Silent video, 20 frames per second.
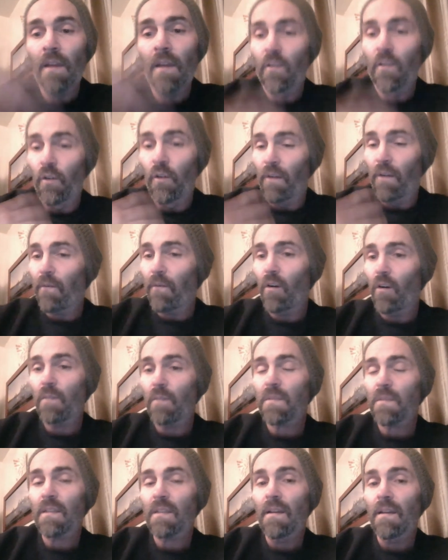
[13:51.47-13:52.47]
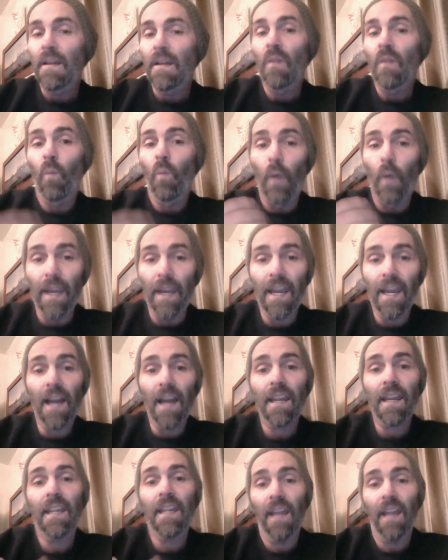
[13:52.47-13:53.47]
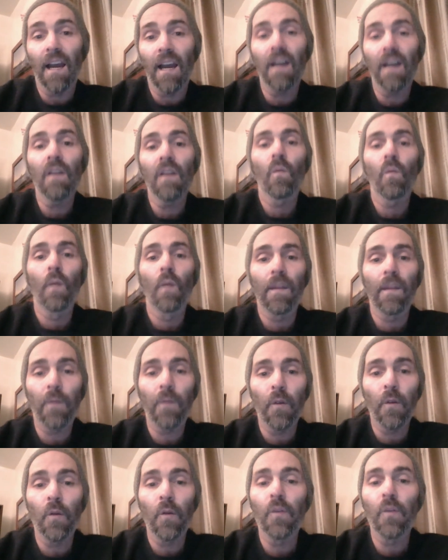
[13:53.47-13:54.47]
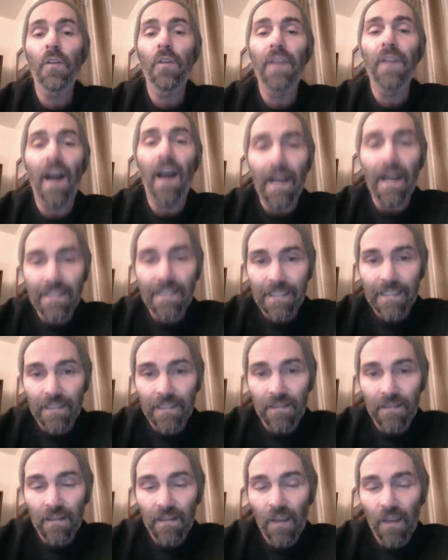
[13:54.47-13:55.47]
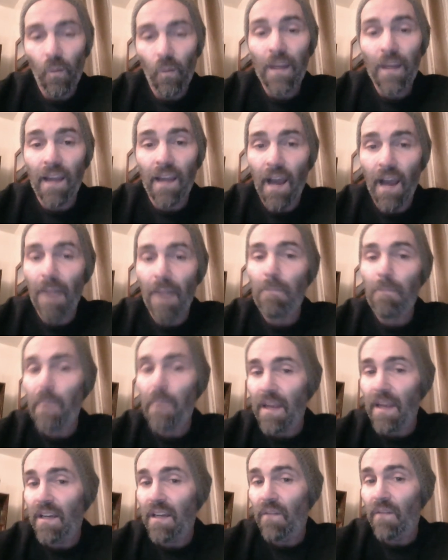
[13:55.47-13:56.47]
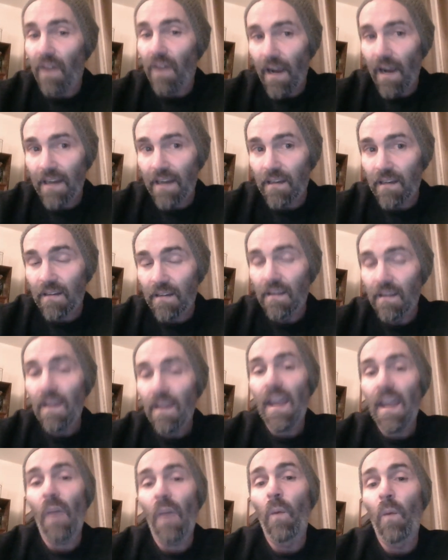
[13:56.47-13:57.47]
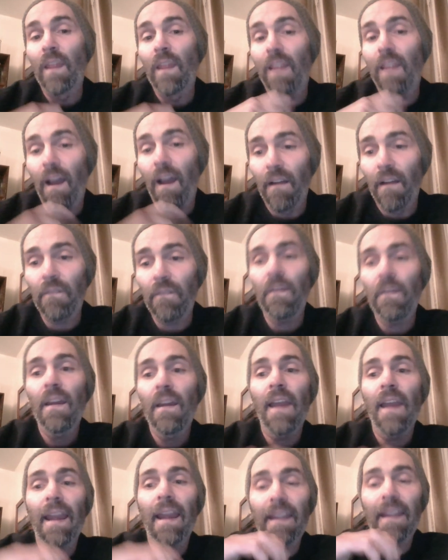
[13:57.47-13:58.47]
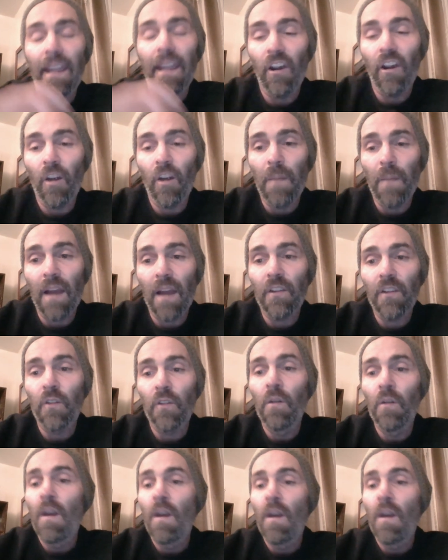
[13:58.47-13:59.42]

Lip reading: uniforms, we are here with you united and we can't be divided. And we love and care about you